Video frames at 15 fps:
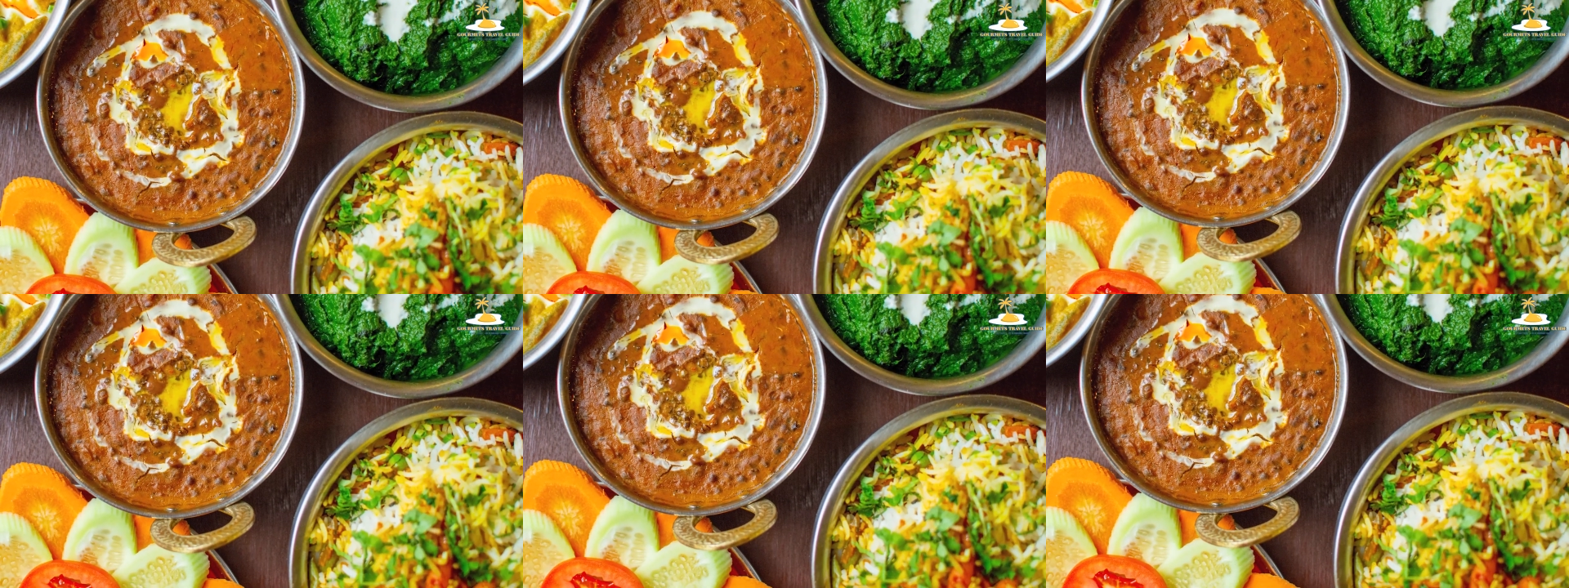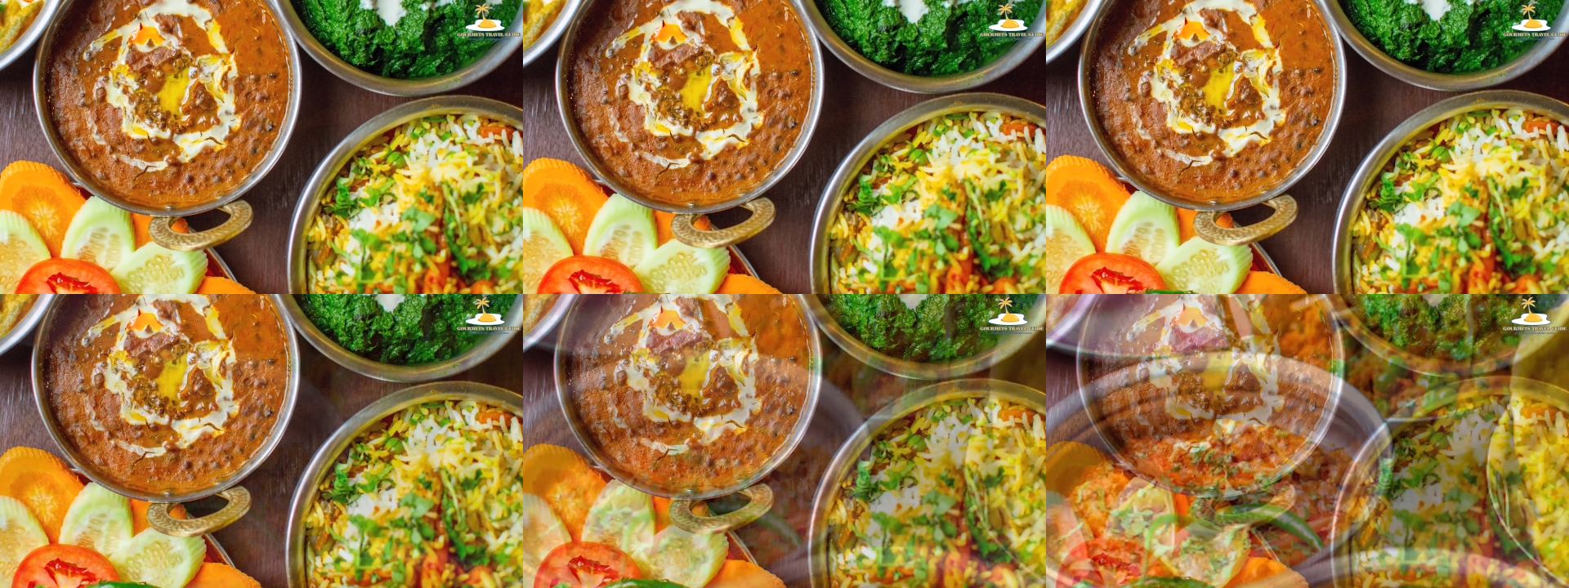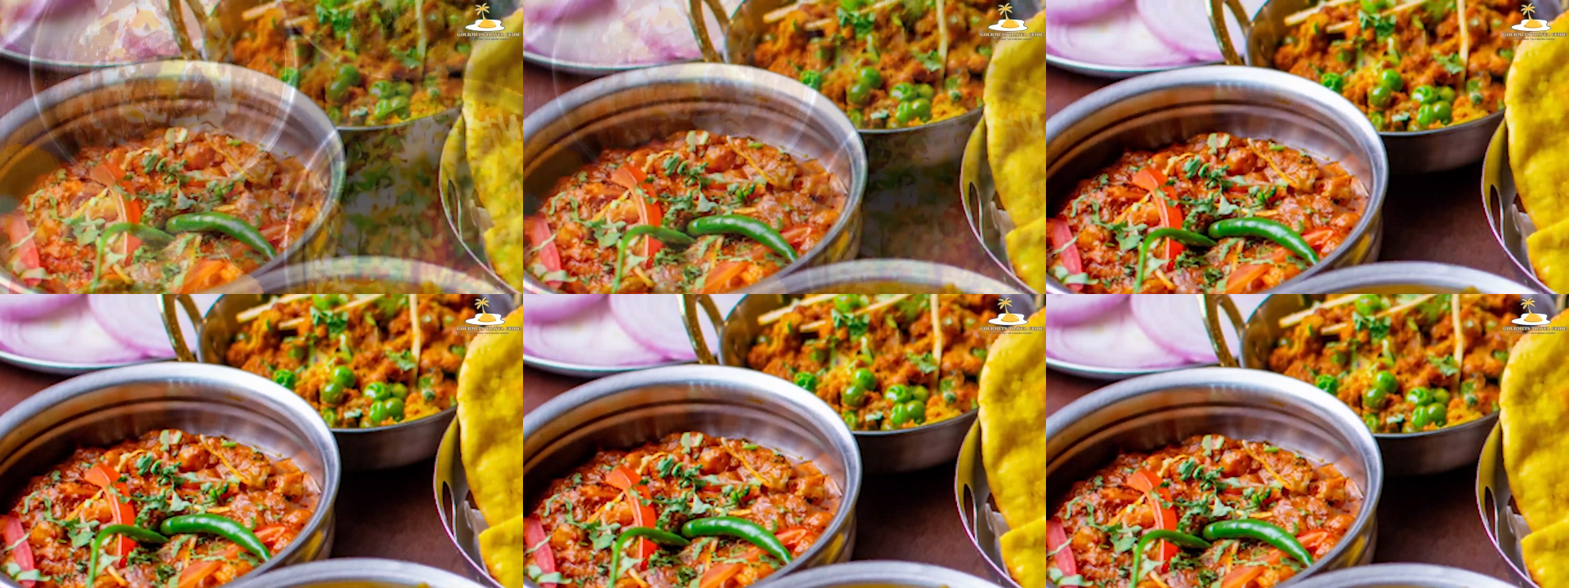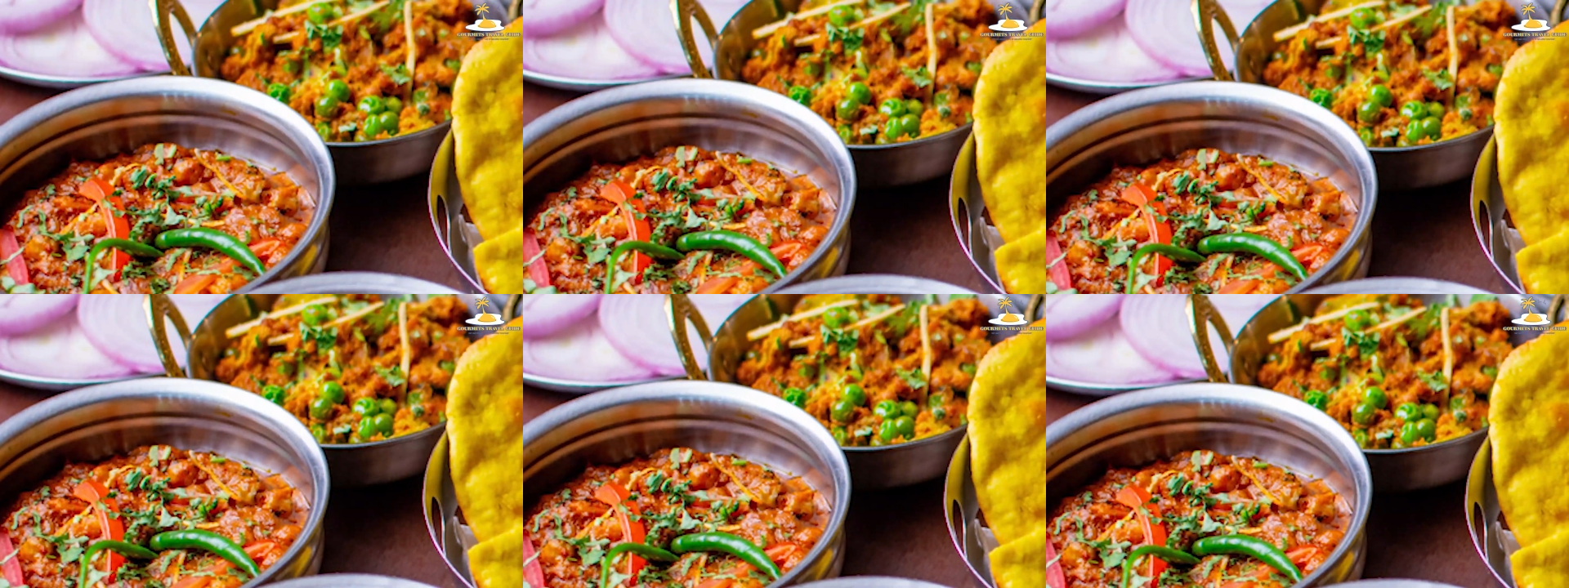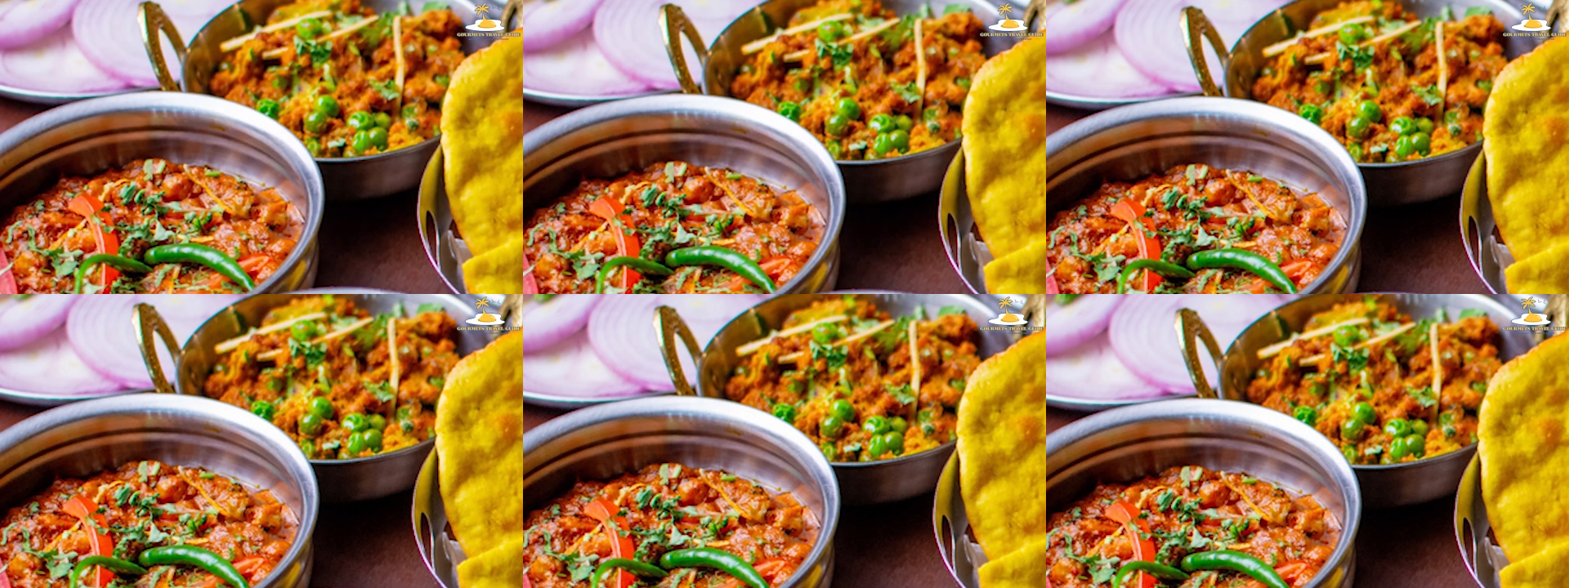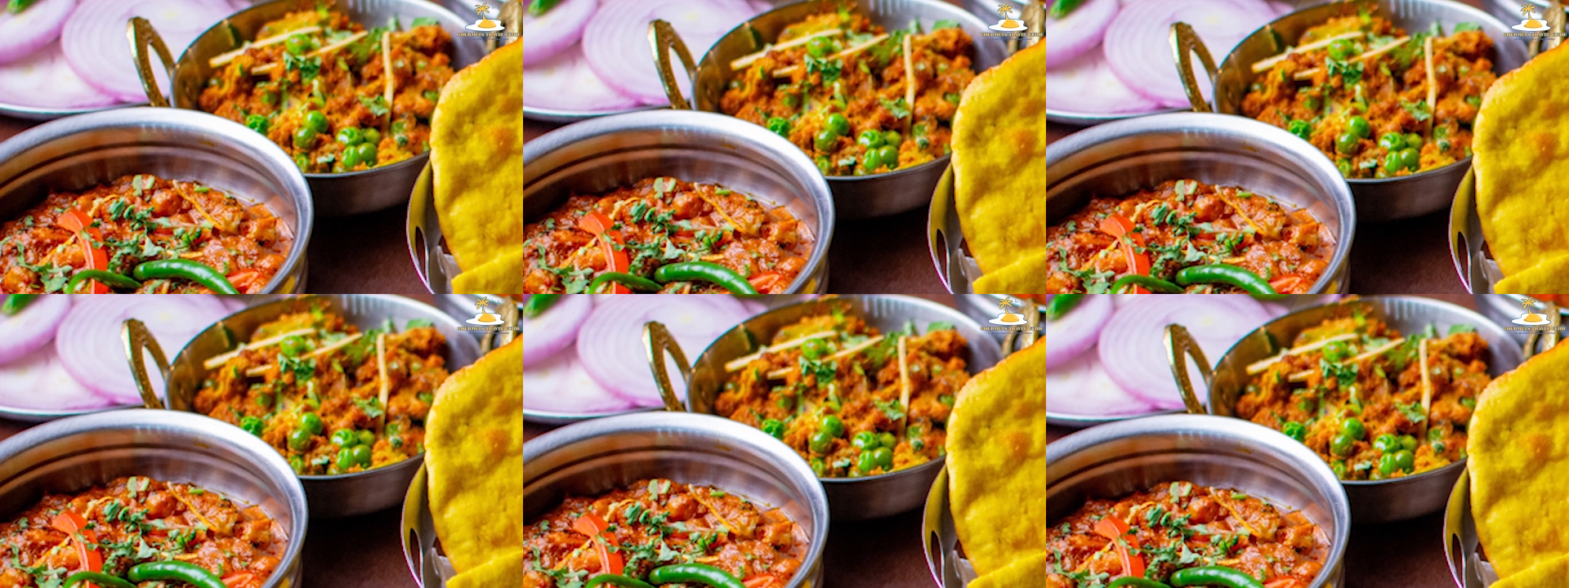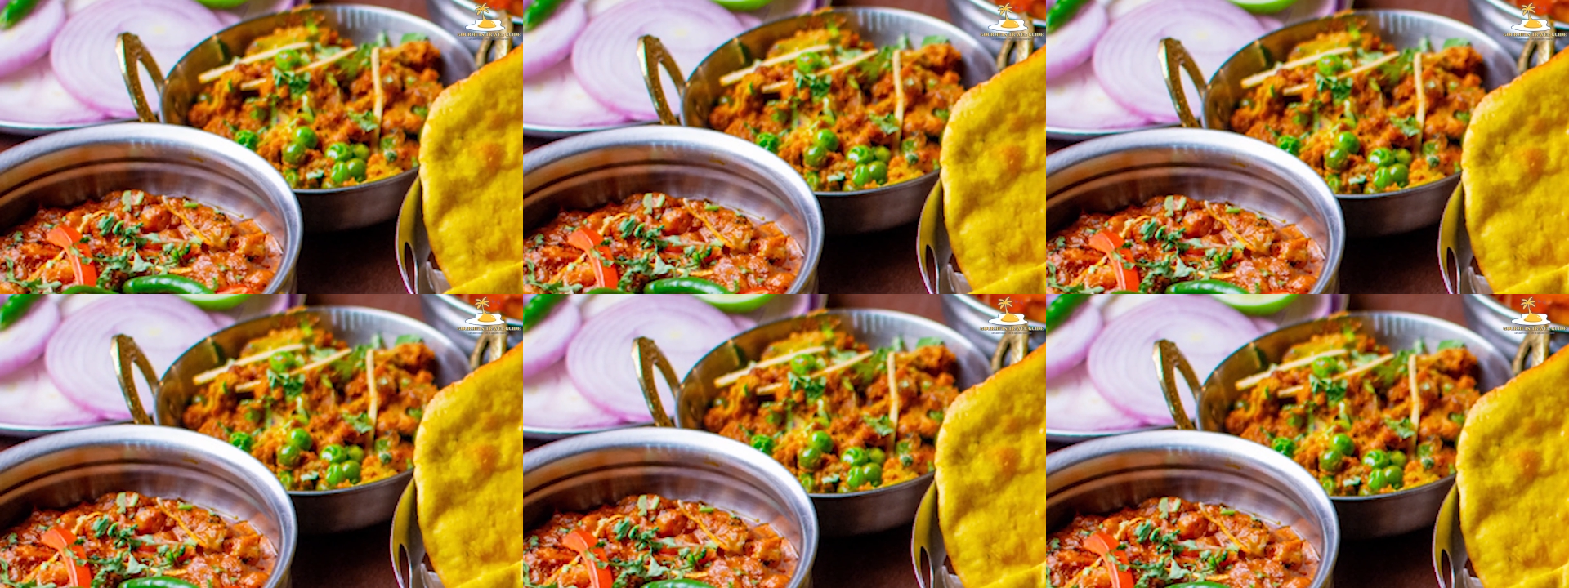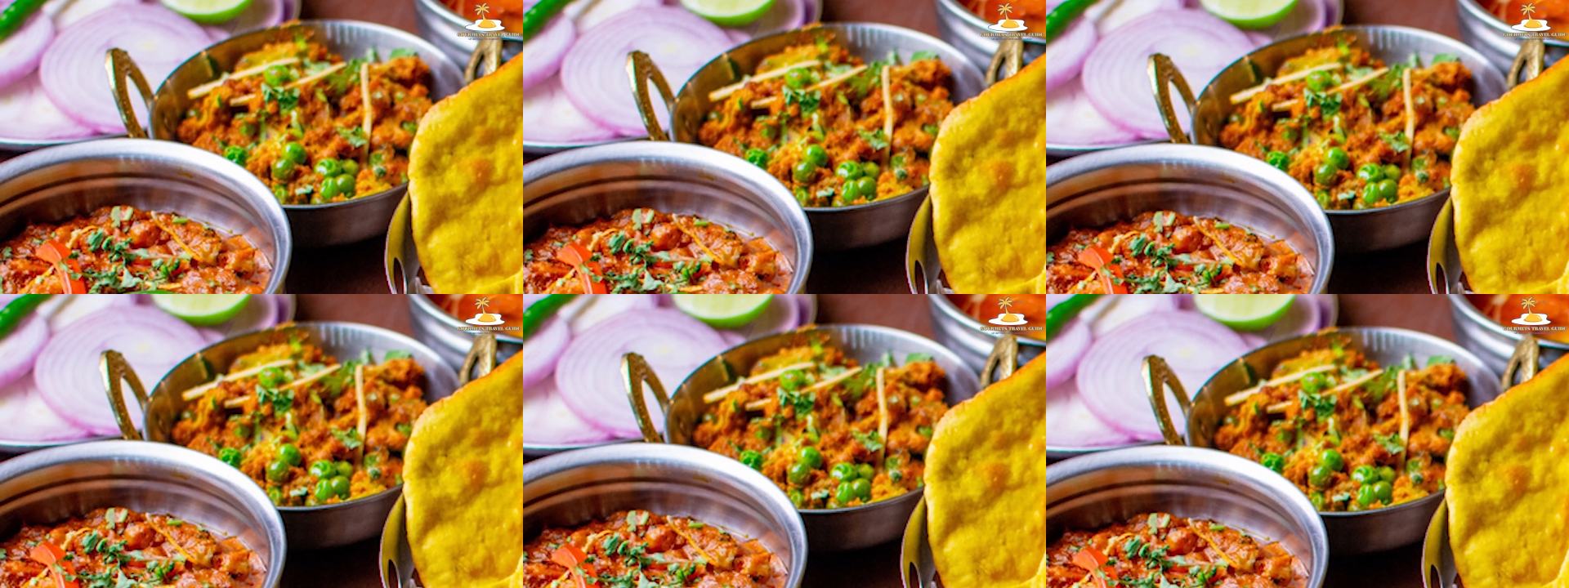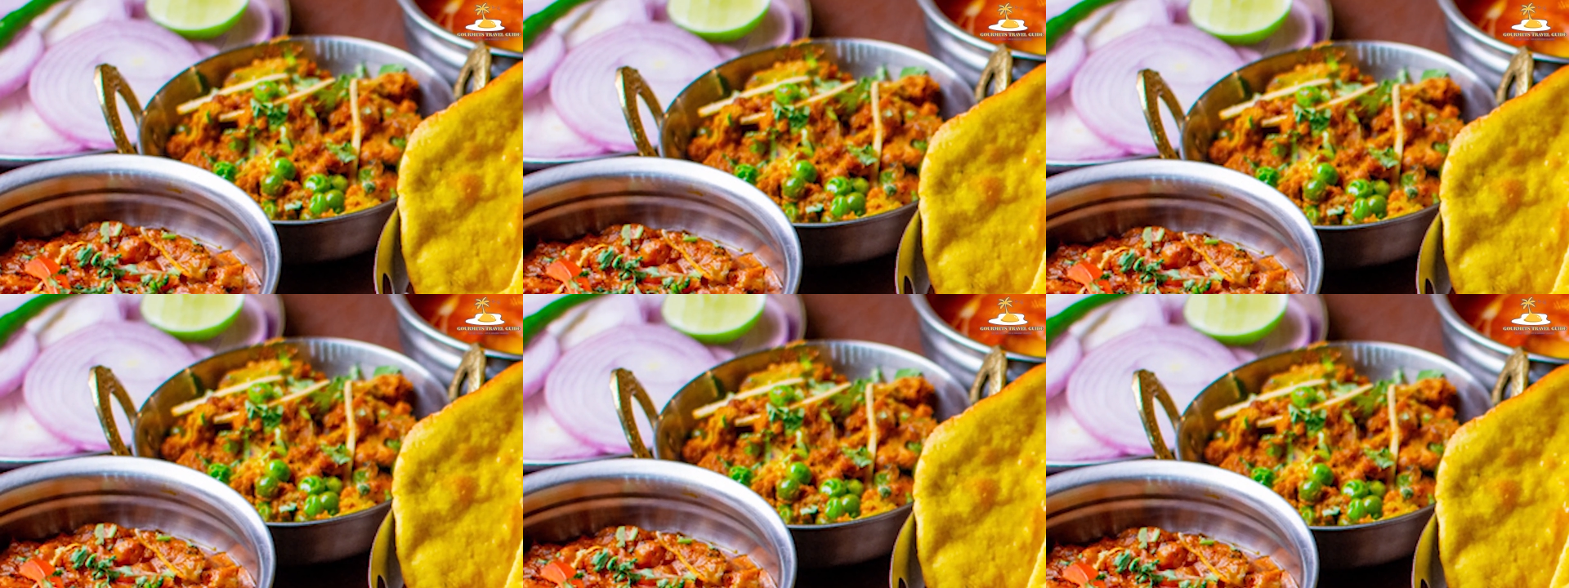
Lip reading: No face is visible, so there are no lips to read.